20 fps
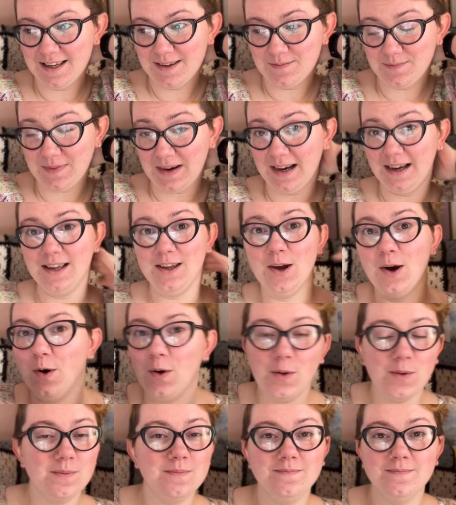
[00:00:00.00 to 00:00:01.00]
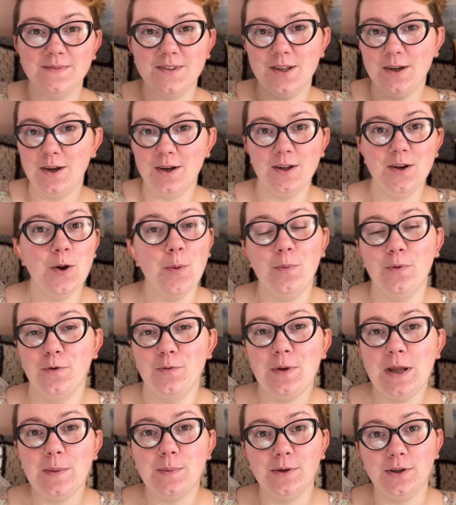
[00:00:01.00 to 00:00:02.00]
by the number of
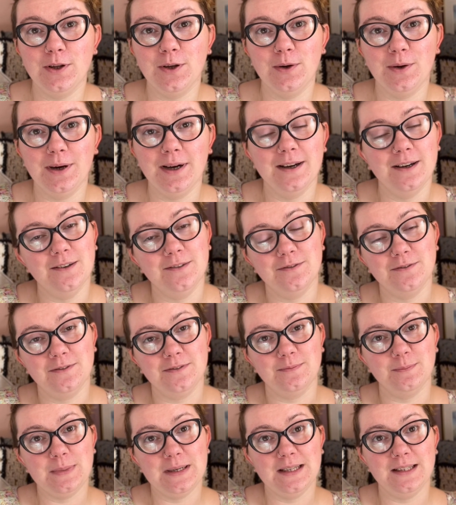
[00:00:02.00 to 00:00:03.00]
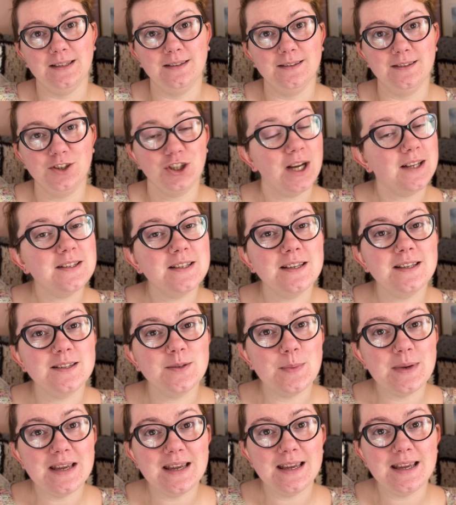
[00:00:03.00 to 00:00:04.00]
people who have been chatting to
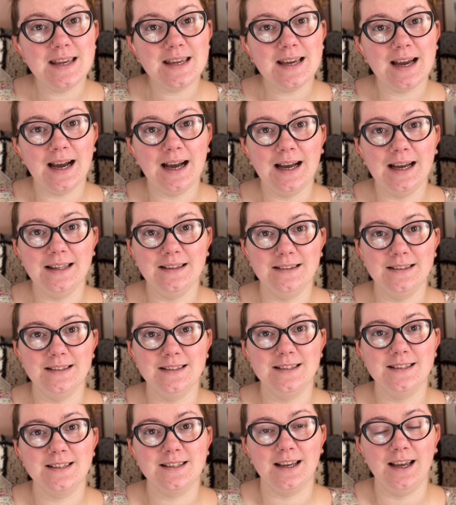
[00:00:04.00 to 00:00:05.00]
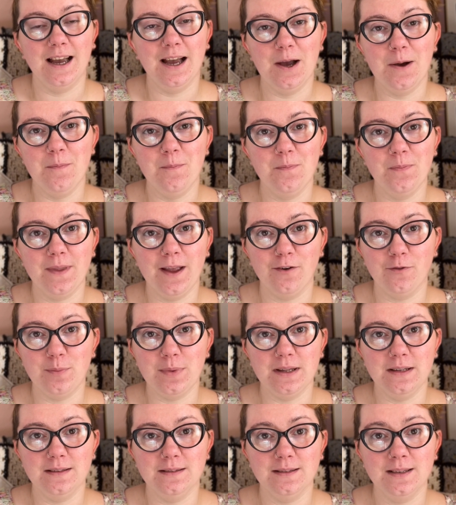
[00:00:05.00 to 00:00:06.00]
me and have
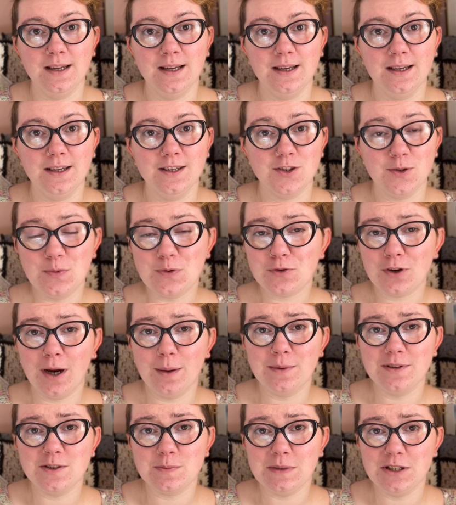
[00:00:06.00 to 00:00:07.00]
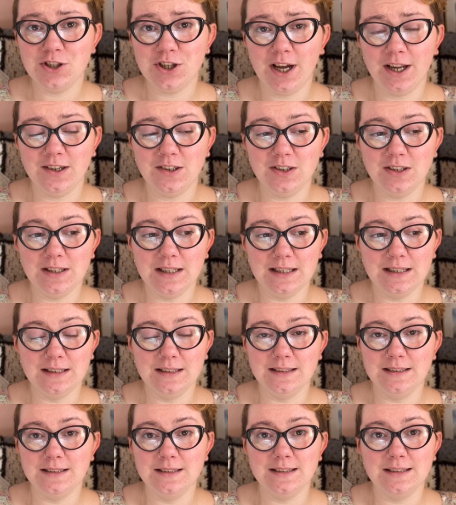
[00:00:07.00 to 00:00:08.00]
been subscribing to my channel
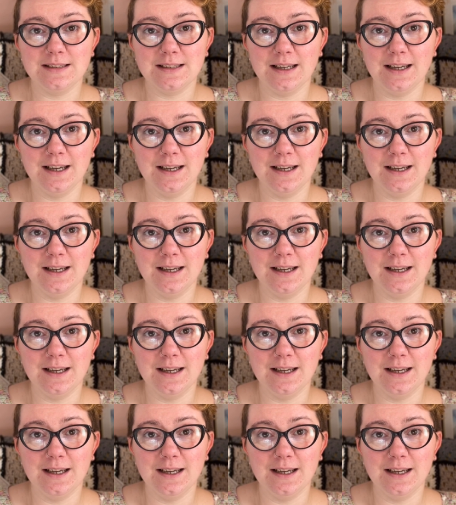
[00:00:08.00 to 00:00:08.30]
and